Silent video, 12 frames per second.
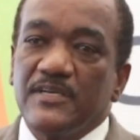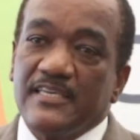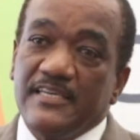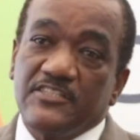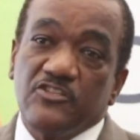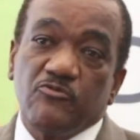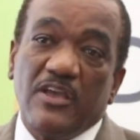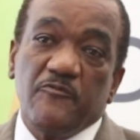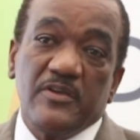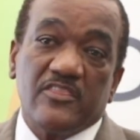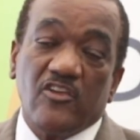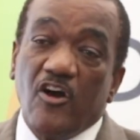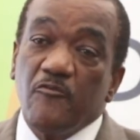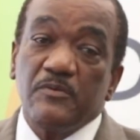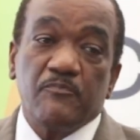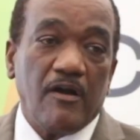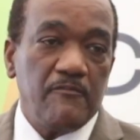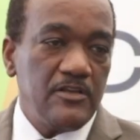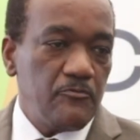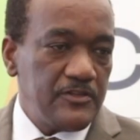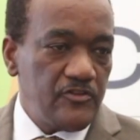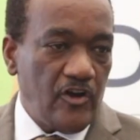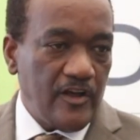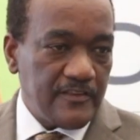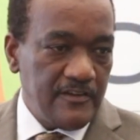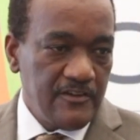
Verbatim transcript: occasions when we thought we probably would not